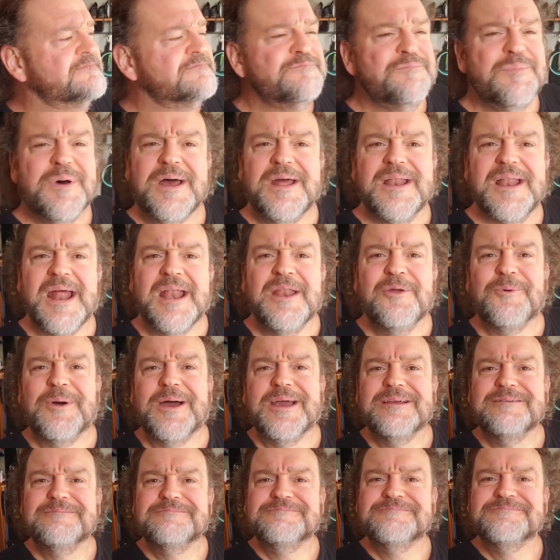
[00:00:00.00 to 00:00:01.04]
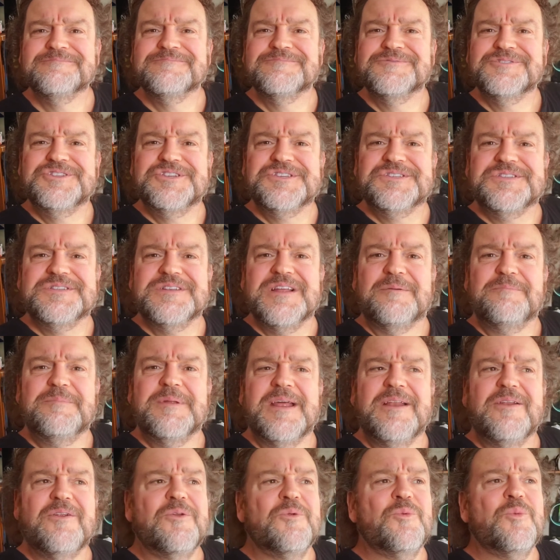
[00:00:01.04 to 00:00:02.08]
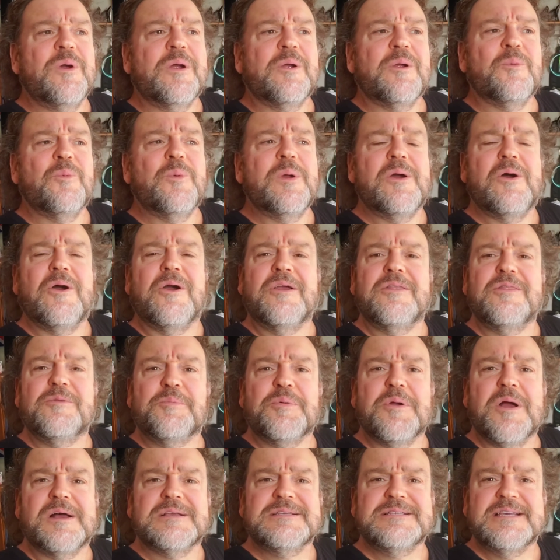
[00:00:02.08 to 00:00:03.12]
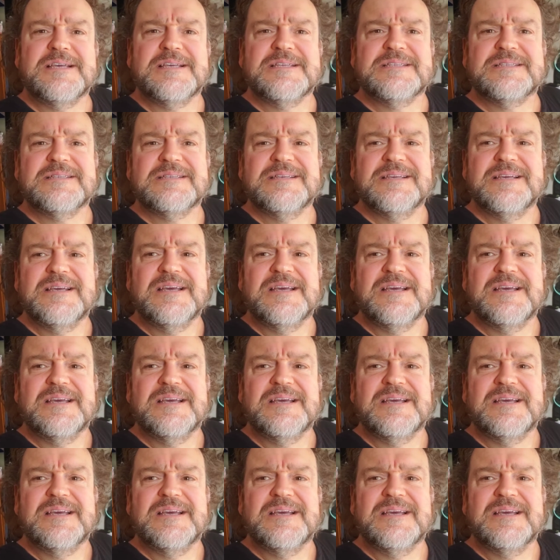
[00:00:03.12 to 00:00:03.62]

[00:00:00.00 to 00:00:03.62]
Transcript: But anyway, just an update on where we are in the process.